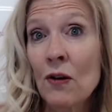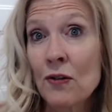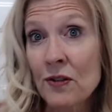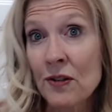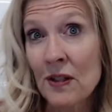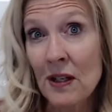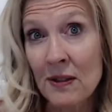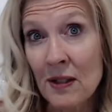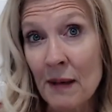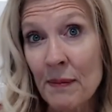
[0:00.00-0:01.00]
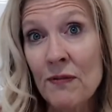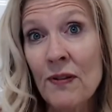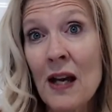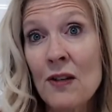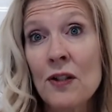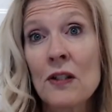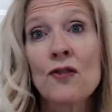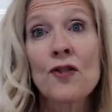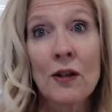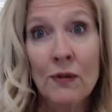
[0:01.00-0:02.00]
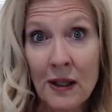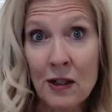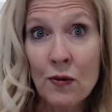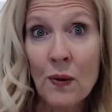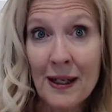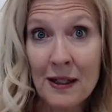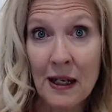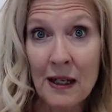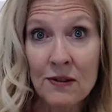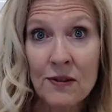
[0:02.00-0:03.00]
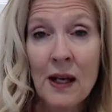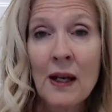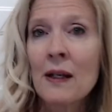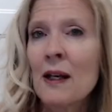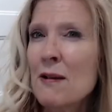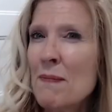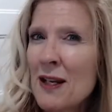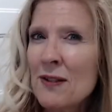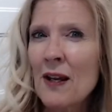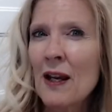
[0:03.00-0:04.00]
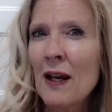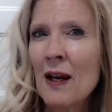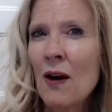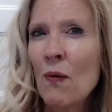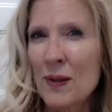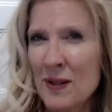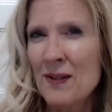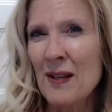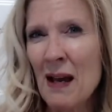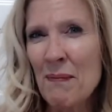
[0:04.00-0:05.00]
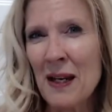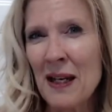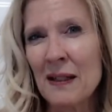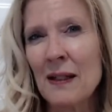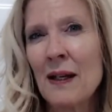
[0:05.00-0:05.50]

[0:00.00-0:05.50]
goes in a timely fashion, is generally 20 days. Now you may say, what does that mean?